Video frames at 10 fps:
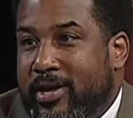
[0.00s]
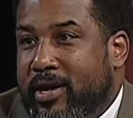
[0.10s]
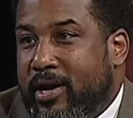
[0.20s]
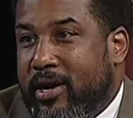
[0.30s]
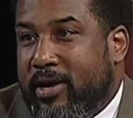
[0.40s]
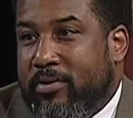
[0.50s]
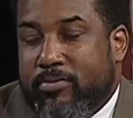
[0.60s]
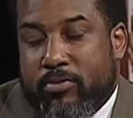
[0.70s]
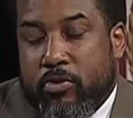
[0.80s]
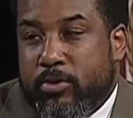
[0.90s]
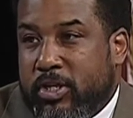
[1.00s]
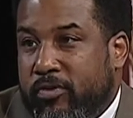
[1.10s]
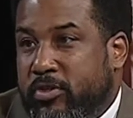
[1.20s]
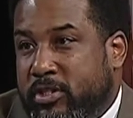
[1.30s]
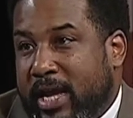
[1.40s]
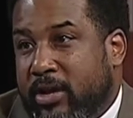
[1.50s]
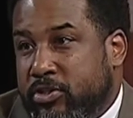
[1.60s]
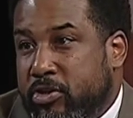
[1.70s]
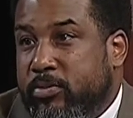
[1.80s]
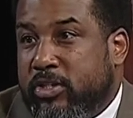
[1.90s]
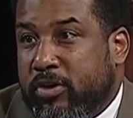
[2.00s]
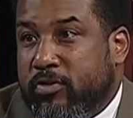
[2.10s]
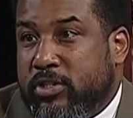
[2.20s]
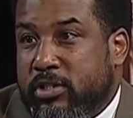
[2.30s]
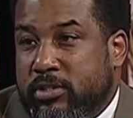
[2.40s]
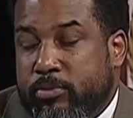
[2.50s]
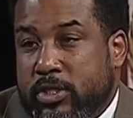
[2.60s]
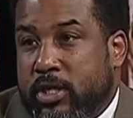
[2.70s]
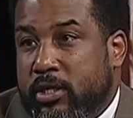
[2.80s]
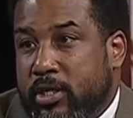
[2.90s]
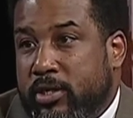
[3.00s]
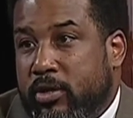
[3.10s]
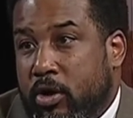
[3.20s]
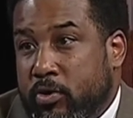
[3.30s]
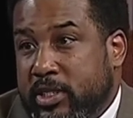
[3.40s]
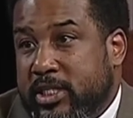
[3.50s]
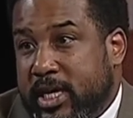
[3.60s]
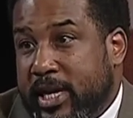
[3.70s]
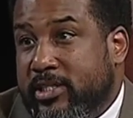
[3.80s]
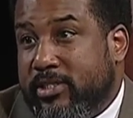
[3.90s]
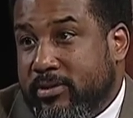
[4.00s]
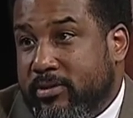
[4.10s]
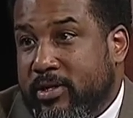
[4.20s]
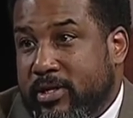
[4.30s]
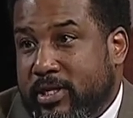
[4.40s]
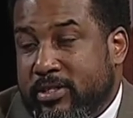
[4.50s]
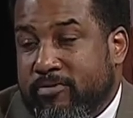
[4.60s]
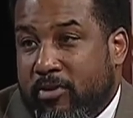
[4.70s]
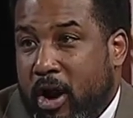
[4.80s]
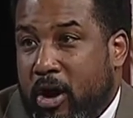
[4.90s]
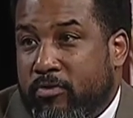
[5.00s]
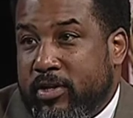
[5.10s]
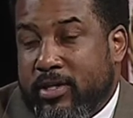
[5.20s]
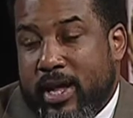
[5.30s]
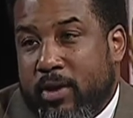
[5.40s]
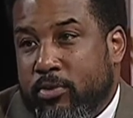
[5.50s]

Human Services, Housing and Human Services, particularly OETH, is involved in that.